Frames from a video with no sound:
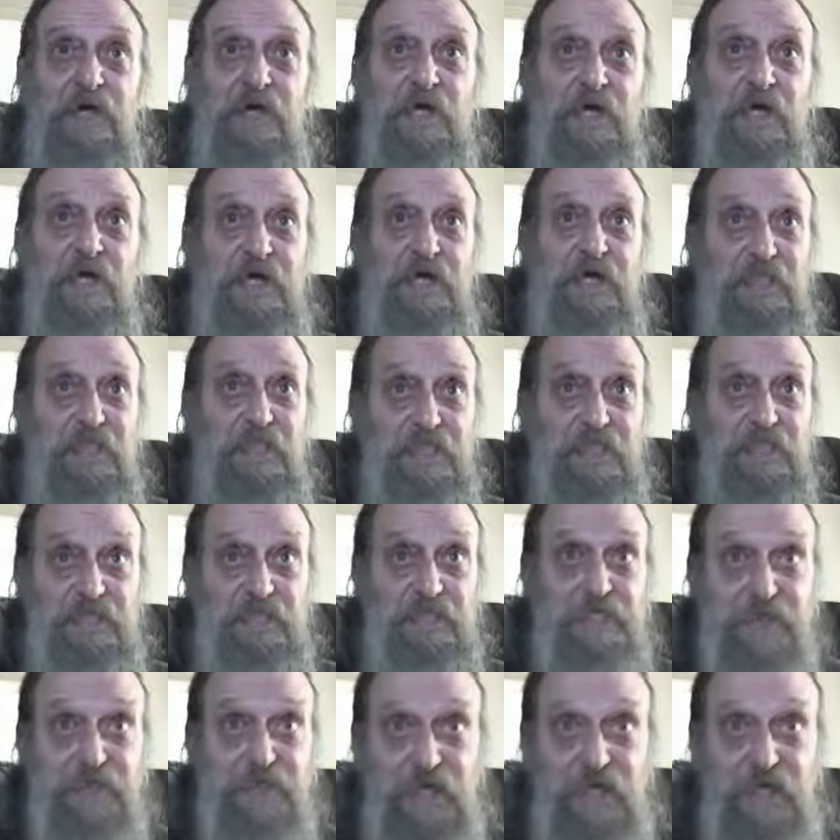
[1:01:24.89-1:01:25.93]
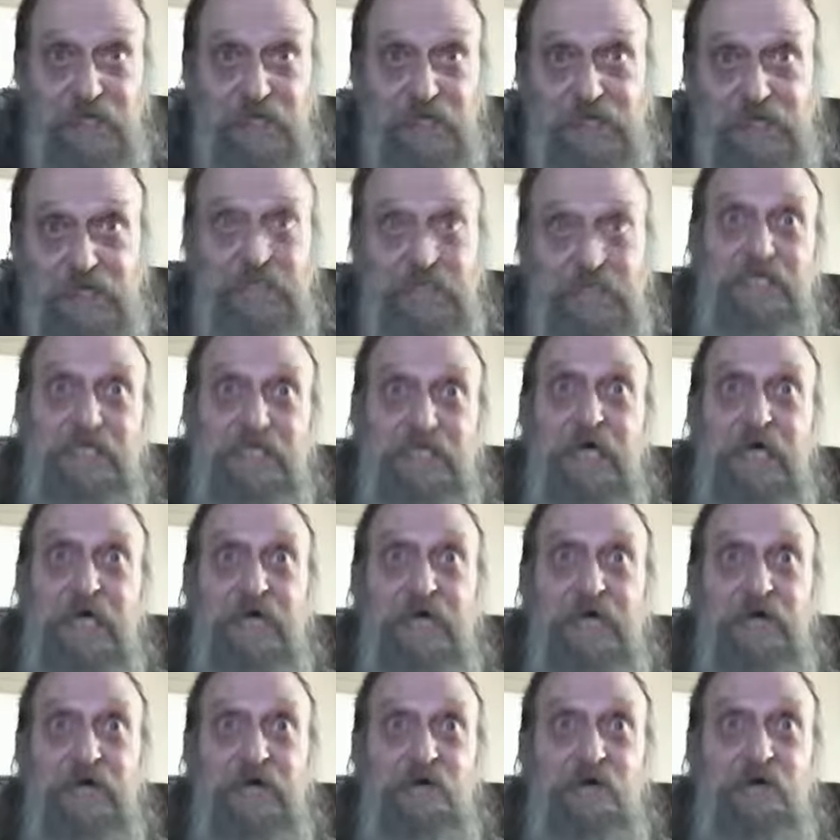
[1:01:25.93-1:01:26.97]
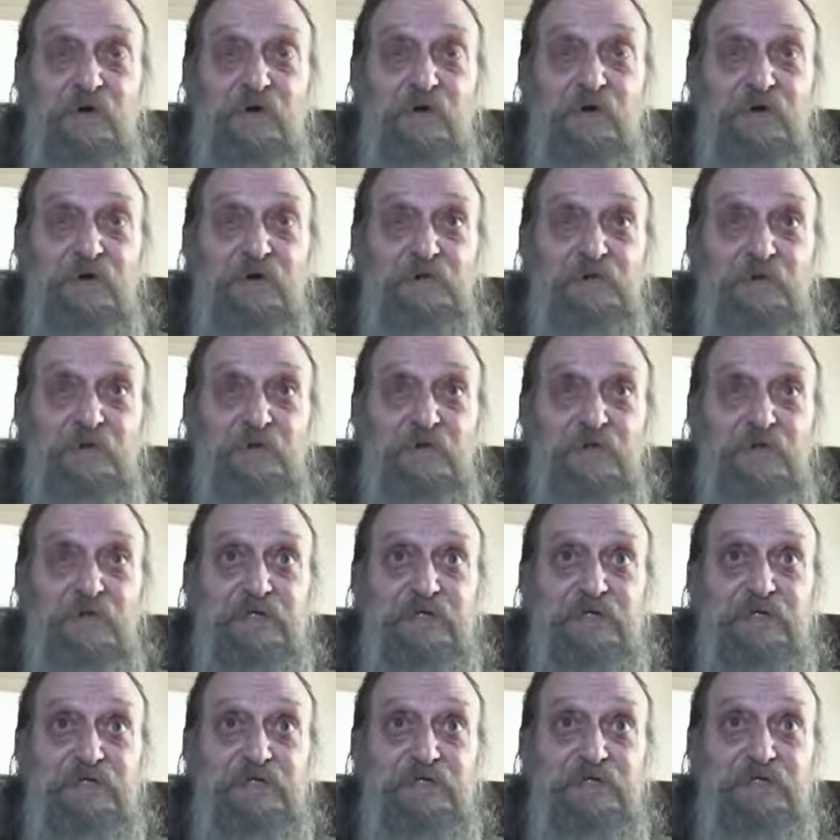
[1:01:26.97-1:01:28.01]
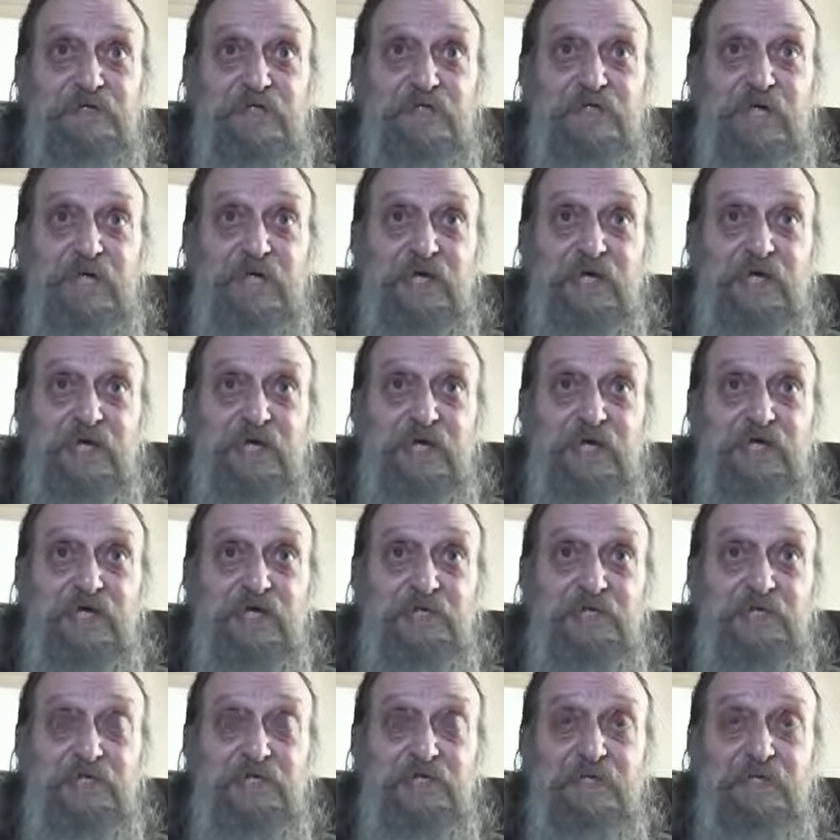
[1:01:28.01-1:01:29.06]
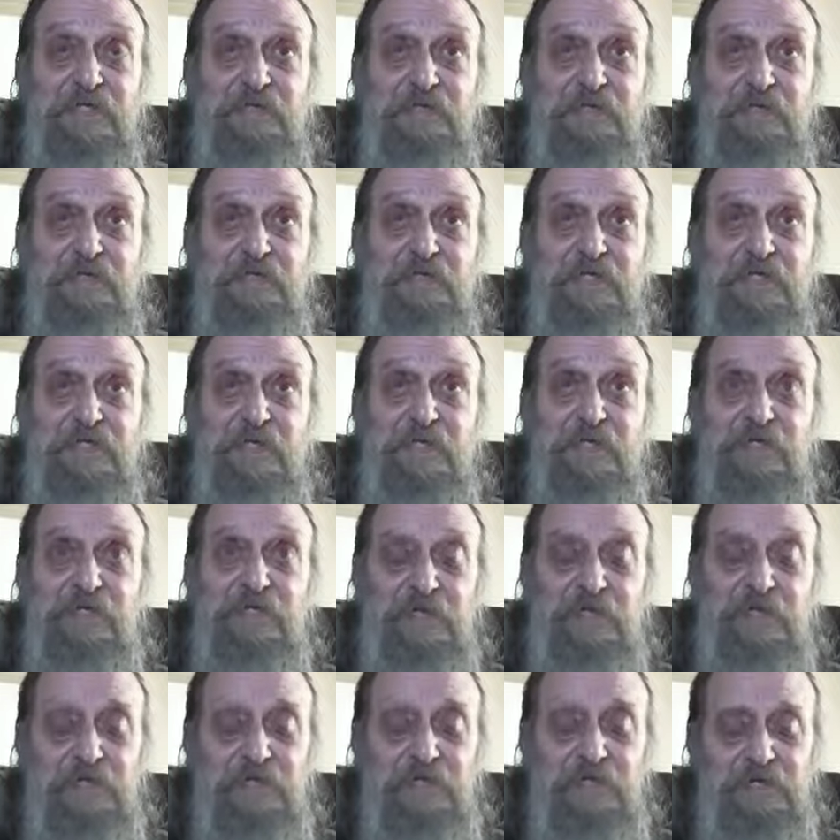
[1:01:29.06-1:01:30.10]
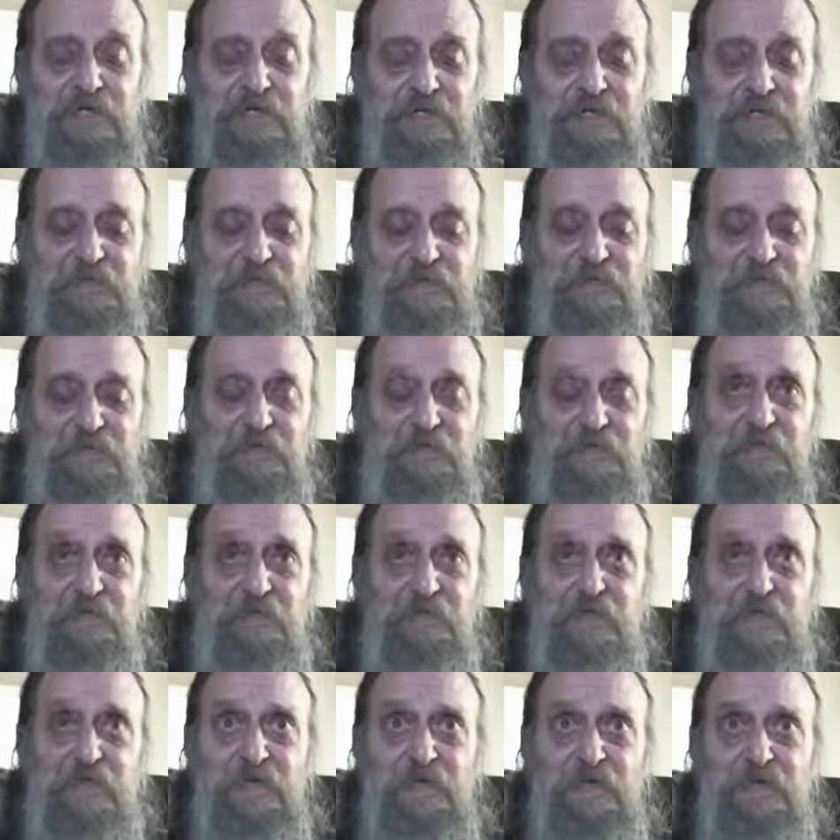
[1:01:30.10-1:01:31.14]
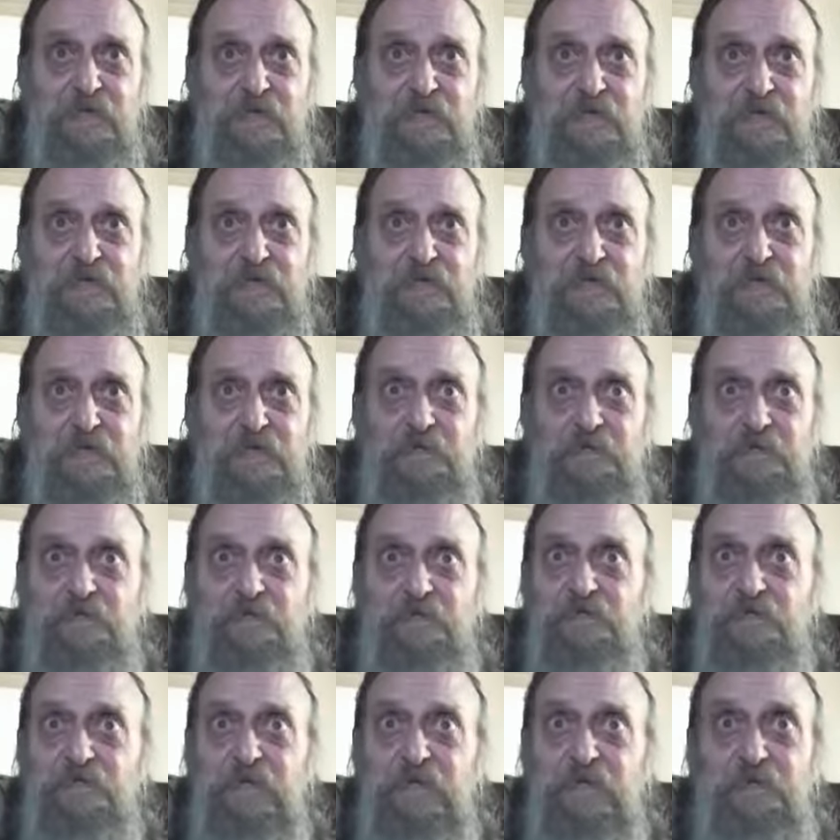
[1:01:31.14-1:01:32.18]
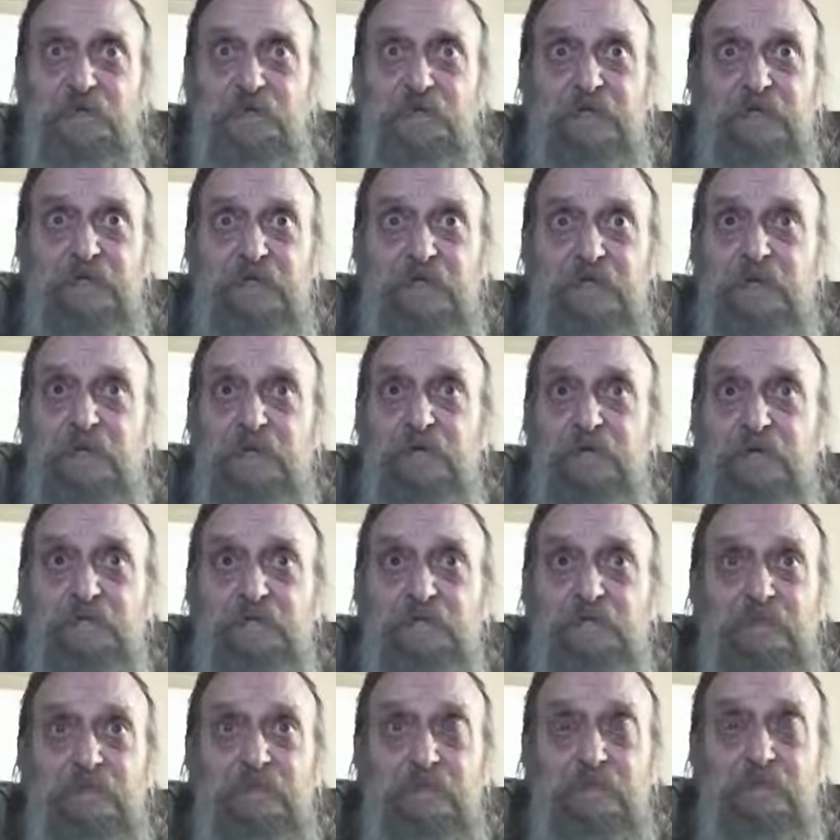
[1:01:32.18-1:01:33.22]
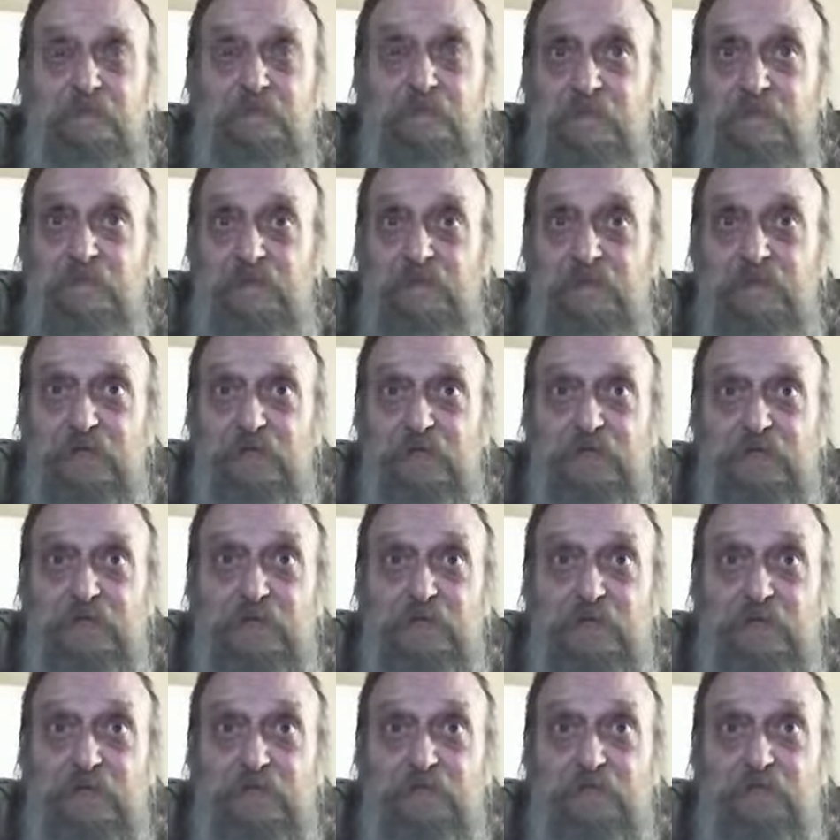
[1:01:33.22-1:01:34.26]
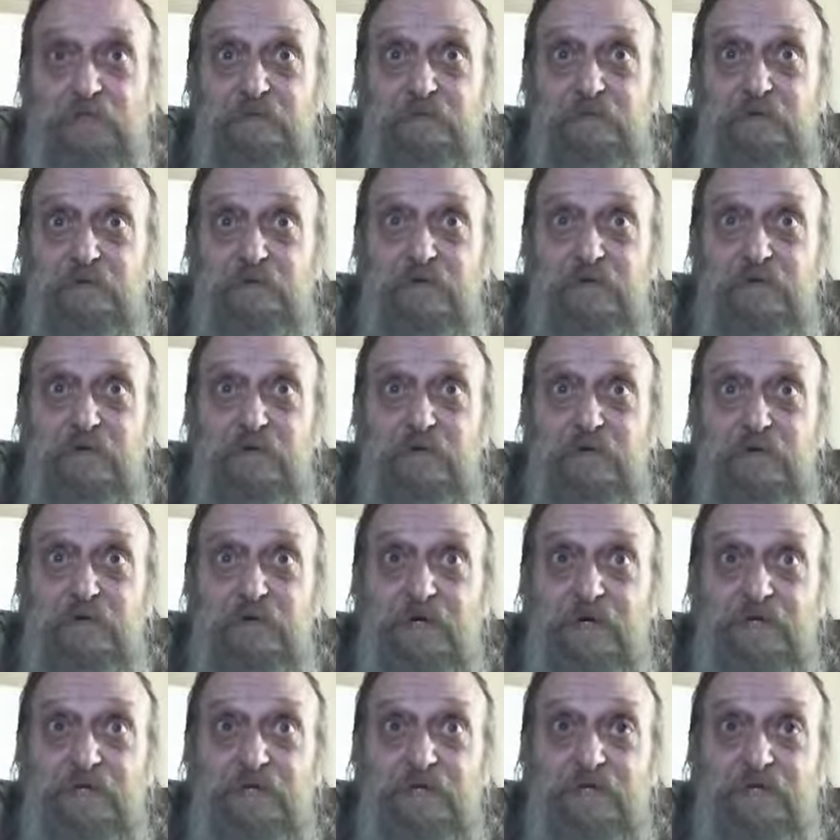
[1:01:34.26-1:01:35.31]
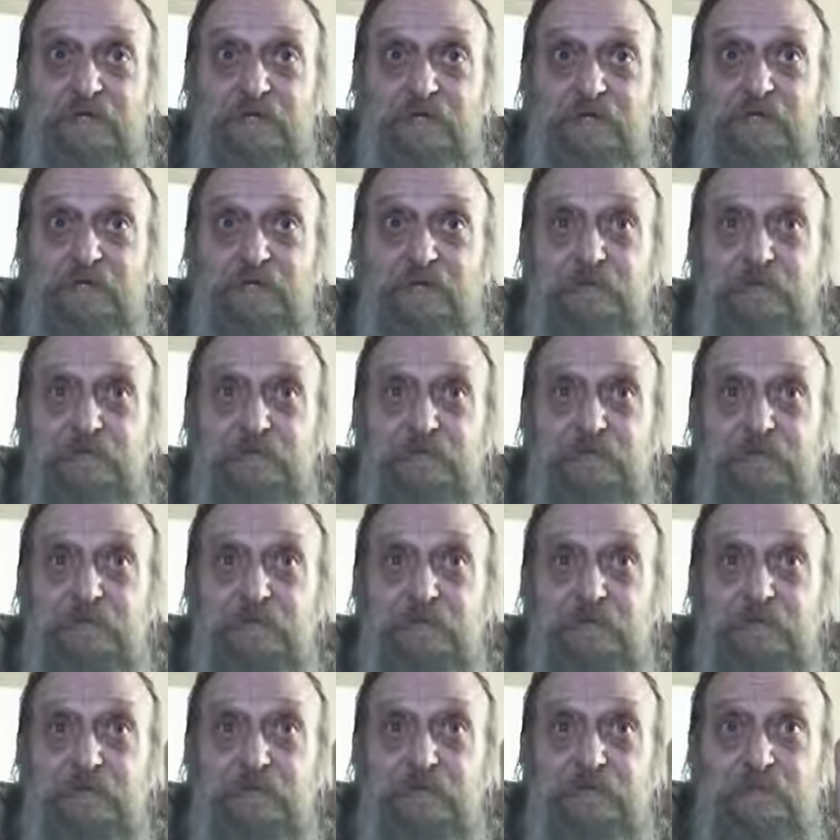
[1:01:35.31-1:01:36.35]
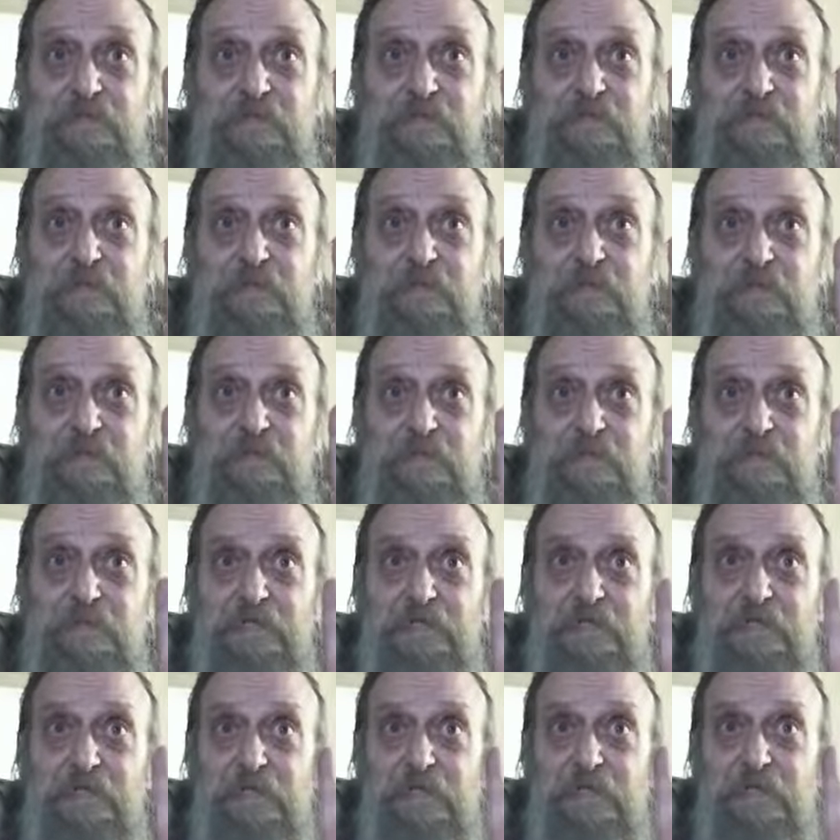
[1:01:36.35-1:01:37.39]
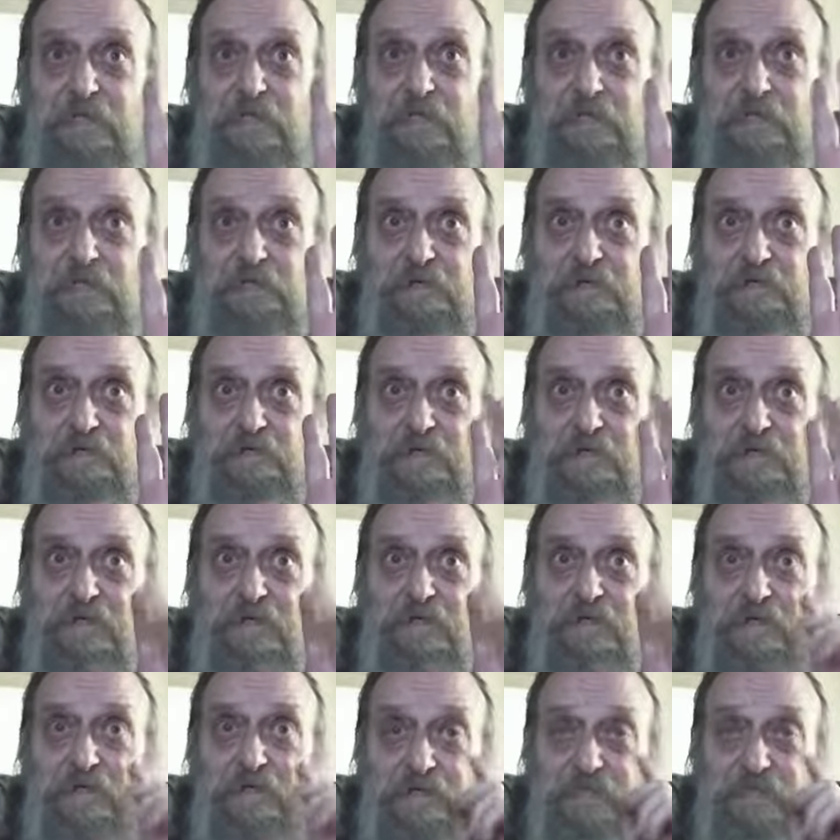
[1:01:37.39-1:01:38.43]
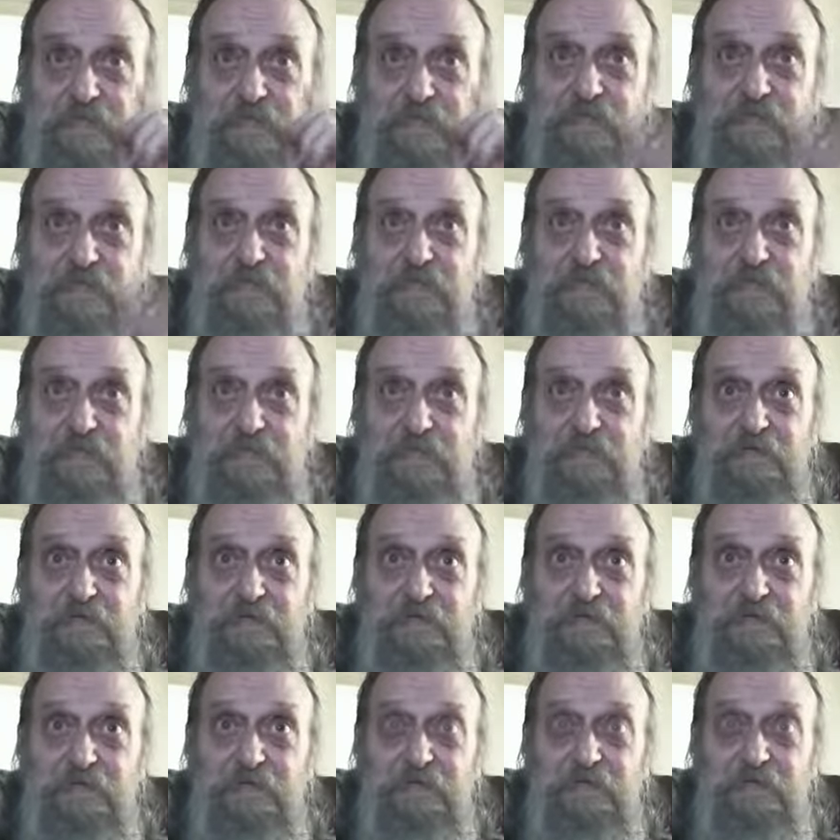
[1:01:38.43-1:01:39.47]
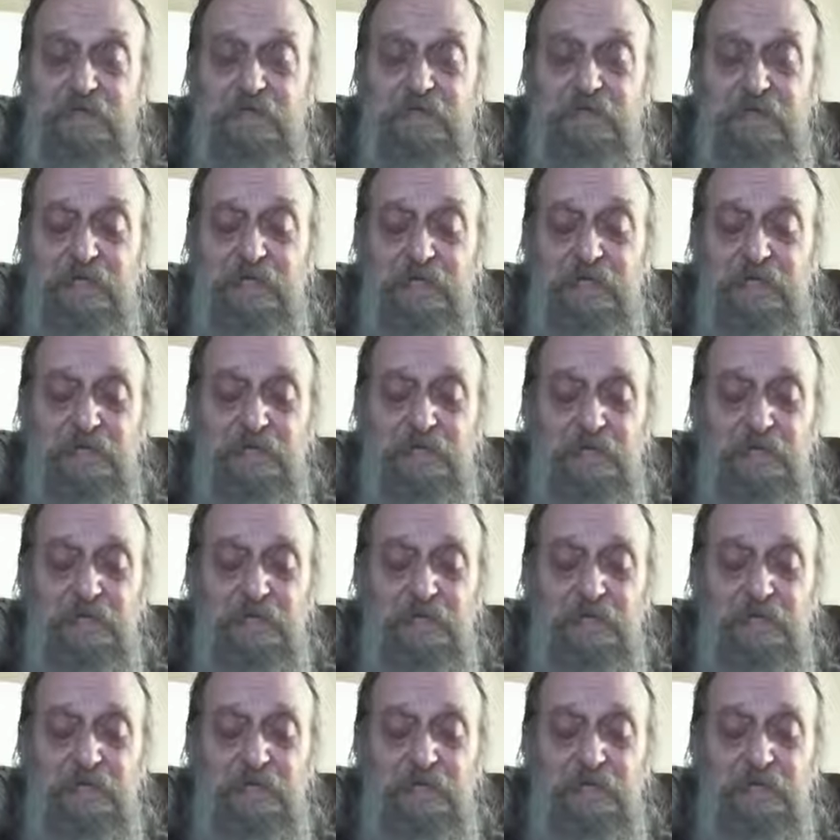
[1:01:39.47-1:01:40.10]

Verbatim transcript: and try to get that going as much as you can. You see what I'm saying? So, you know, I mean, I'm a work in progress too, so, you know, understand that,